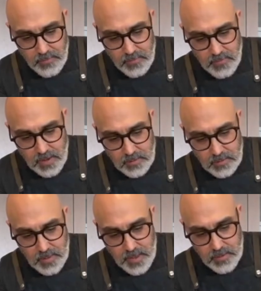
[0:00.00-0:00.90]
if it's got a
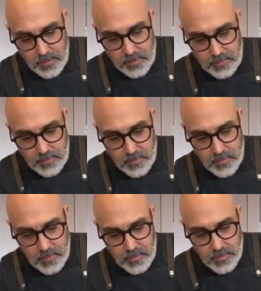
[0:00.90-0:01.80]
little head on it?
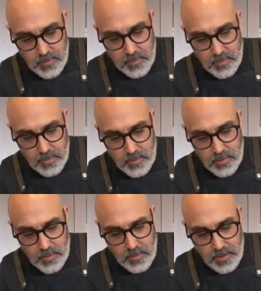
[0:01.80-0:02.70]

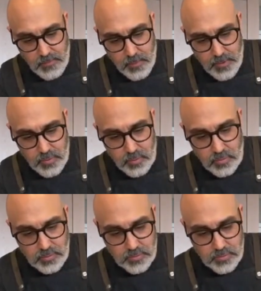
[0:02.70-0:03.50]
That's pretty cool